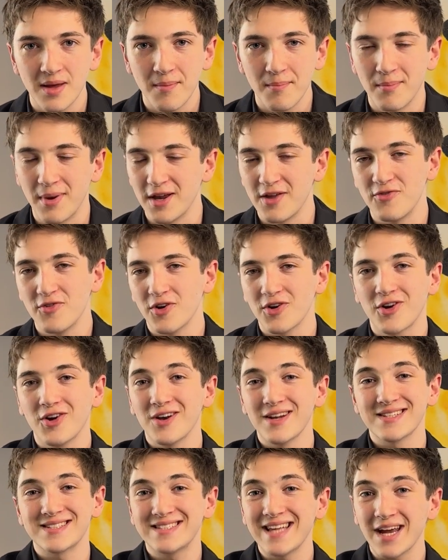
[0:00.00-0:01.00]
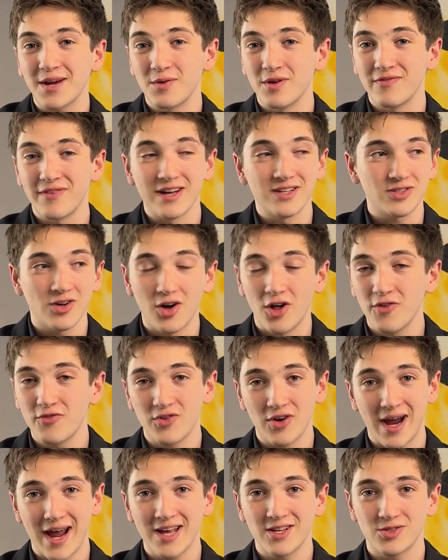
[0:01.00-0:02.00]
But if you're gonna sacrifice all of
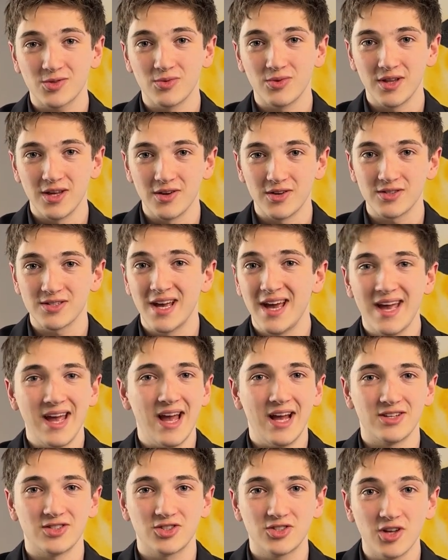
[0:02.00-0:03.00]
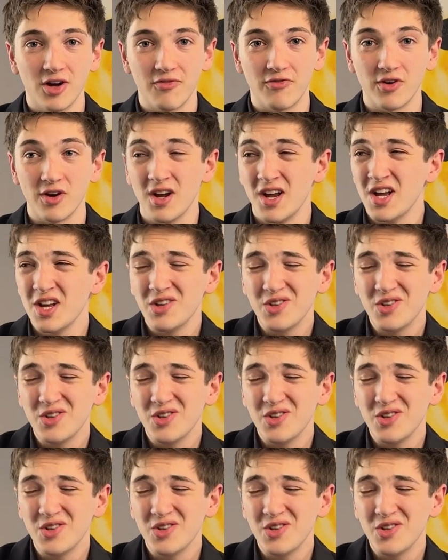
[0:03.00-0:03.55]
your high school years and suffer